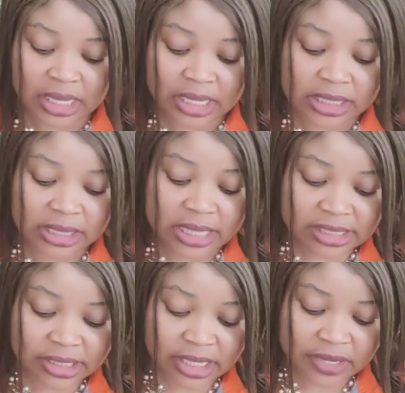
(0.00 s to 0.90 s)

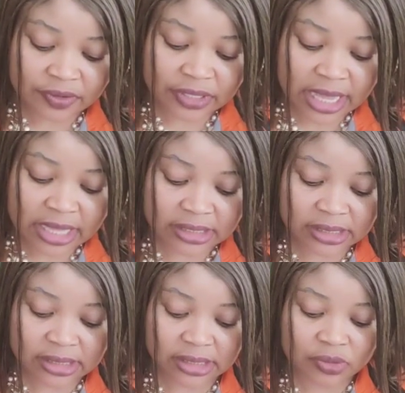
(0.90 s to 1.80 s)
Next ingredient
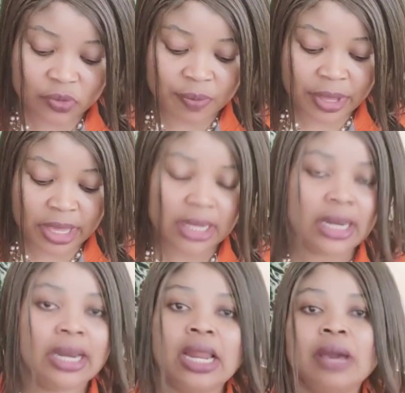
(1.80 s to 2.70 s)
will be
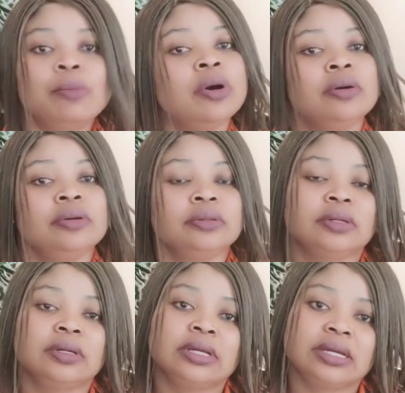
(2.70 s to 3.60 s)
lemon
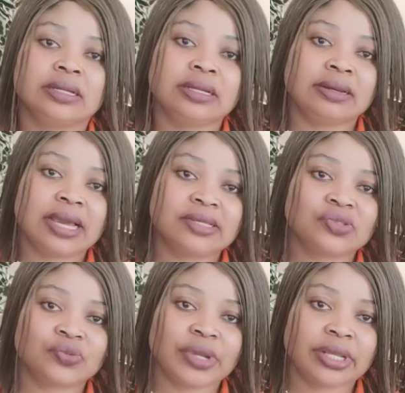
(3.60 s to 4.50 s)

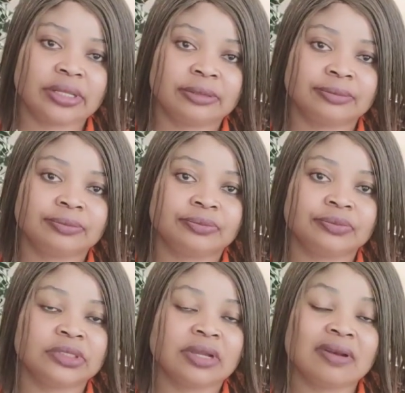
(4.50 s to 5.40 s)

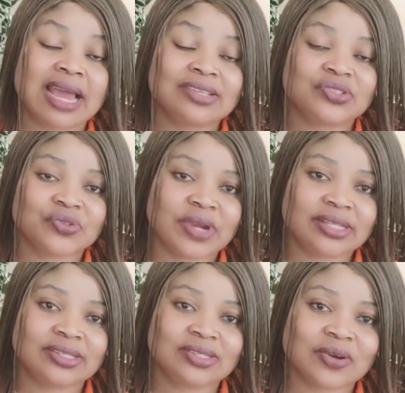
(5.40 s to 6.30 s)

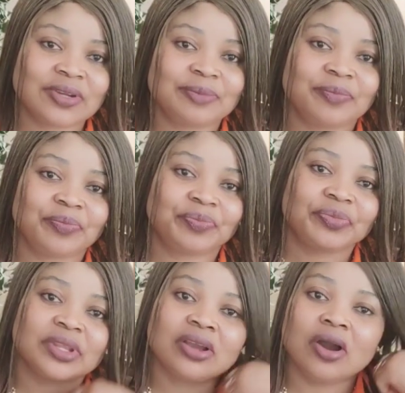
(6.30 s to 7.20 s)
glycerate, sorry.
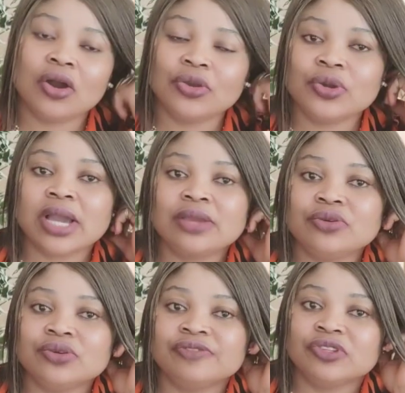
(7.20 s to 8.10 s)
Or you can
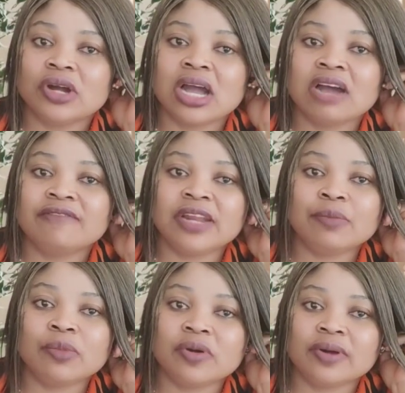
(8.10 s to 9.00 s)
use, if you don't have
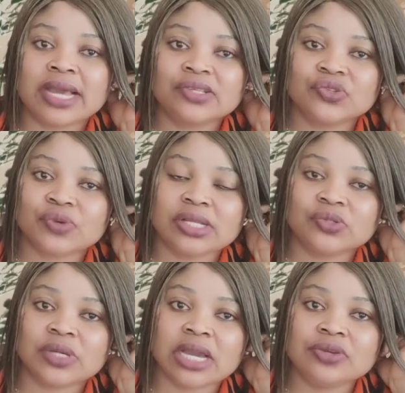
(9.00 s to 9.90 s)
lemon glycerate,
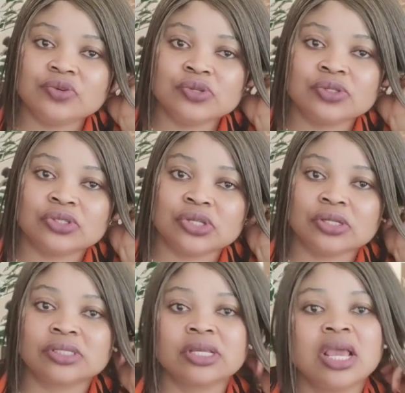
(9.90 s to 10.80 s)
you can use
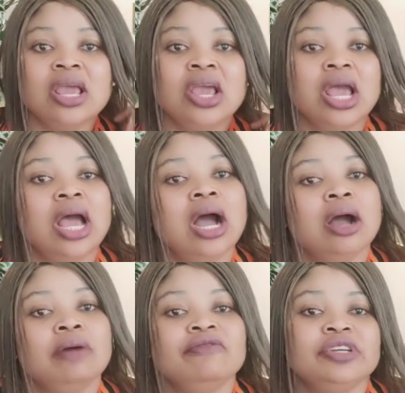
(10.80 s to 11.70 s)
just
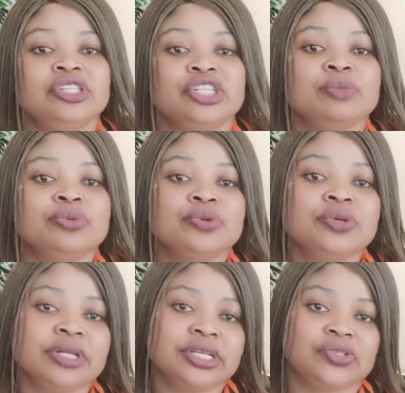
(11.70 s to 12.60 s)
vegetable
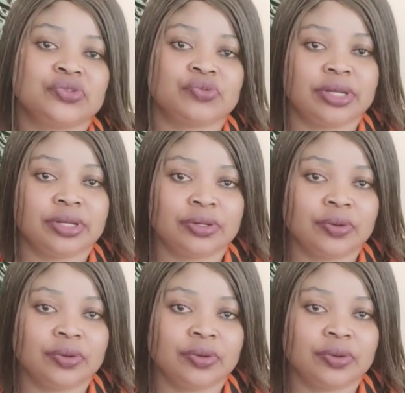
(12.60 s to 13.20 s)
glycerin.